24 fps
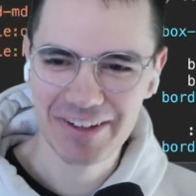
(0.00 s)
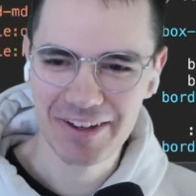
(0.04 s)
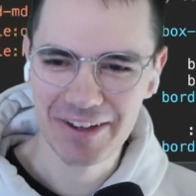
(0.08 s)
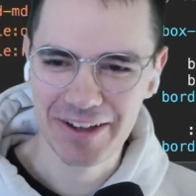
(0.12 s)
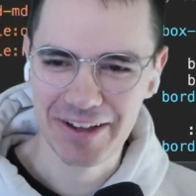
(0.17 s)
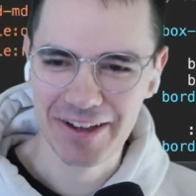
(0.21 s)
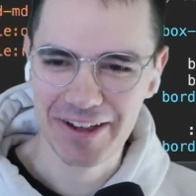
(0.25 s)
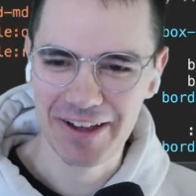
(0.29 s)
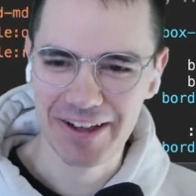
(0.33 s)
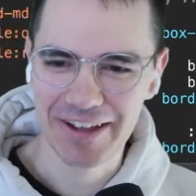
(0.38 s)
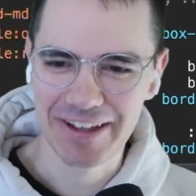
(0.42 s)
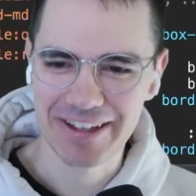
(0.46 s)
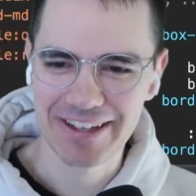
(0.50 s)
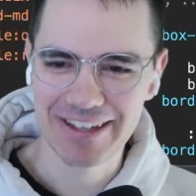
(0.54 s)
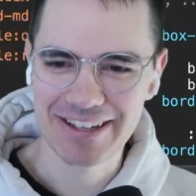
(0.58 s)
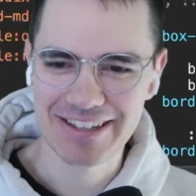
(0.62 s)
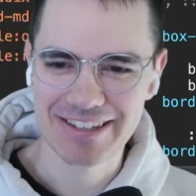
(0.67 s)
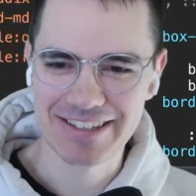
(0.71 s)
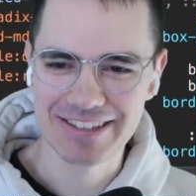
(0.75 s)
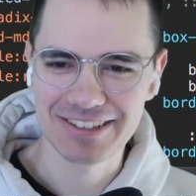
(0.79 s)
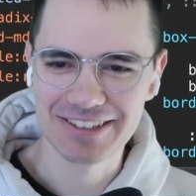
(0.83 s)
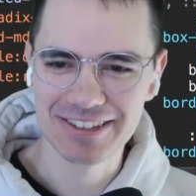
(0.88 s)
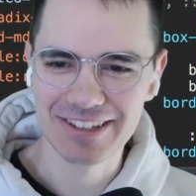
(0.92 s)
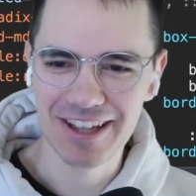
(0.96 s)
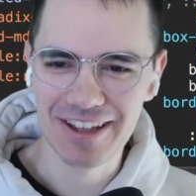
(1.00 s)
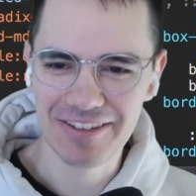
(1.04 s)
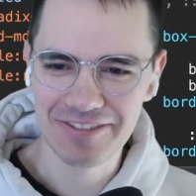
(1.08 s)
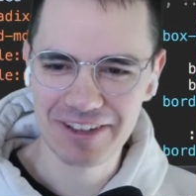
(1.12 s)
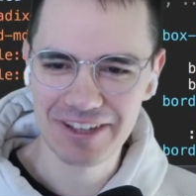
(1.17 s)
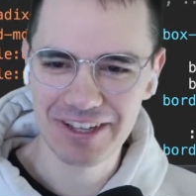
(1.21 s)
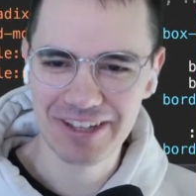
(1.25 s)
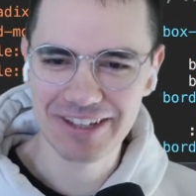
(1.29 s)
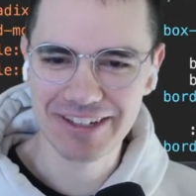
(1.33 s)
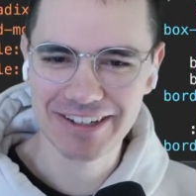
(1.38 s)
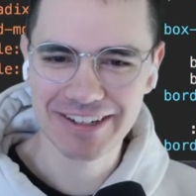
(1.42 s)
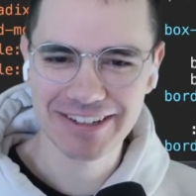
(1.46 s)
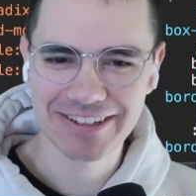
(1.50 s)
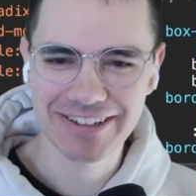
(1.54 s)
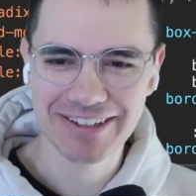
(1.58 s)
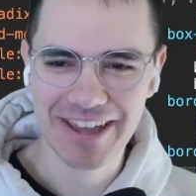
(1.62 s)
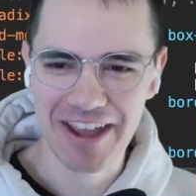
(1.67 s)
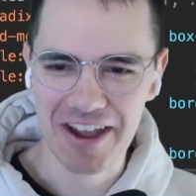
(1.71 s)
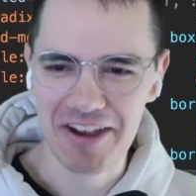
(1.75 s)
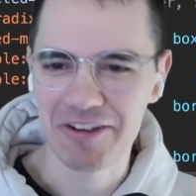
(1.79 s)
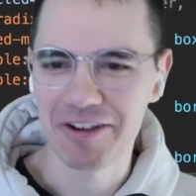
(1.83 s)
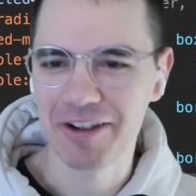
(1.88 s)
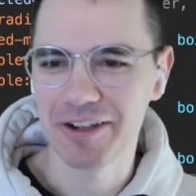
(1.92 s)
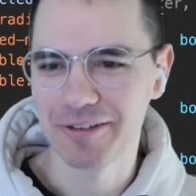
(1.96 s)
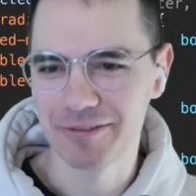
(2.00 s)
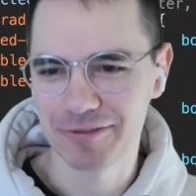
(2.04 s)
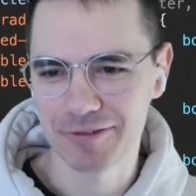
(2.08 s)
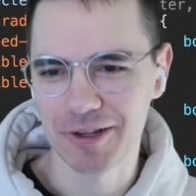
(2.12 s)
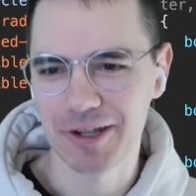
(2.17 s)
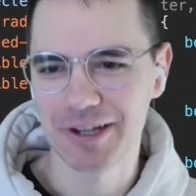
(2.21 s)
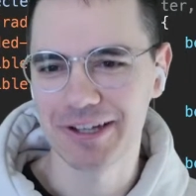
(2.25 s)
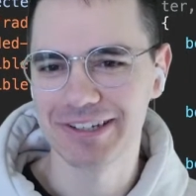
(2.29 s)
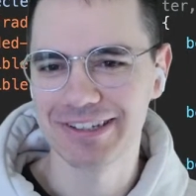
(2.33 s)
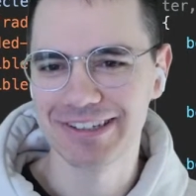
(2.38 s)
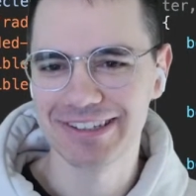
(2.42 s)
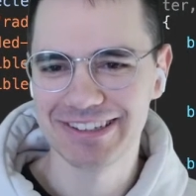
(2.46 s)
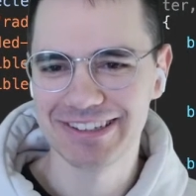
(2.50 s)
It is a loving, caring friend.